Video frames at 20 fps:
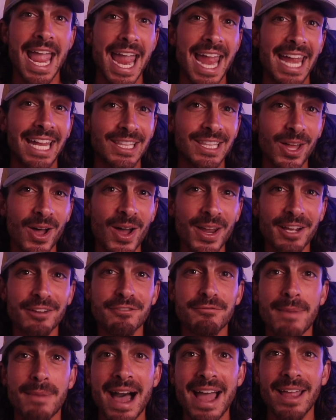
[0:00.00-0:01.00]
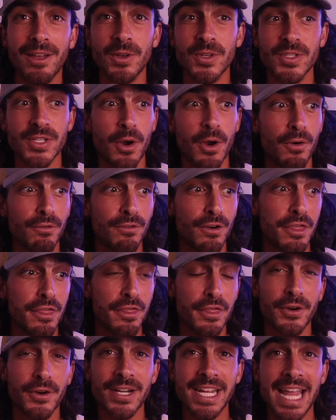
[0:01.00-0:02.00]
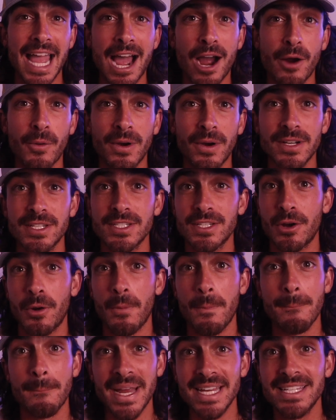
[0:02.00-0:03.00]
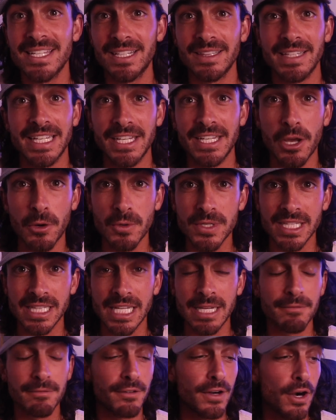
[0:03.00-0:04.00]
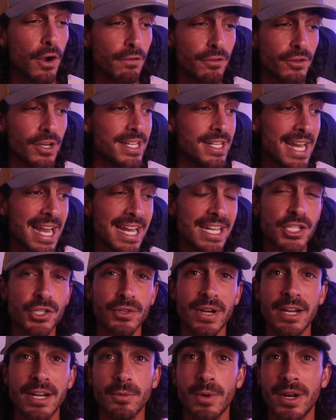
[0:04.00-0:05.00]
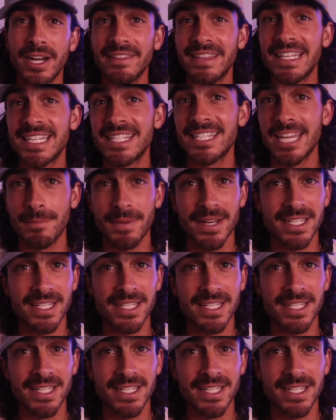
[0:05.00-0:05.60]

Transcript: a lot of miles over 30 hours, so basically no sleep for over a day straight running the same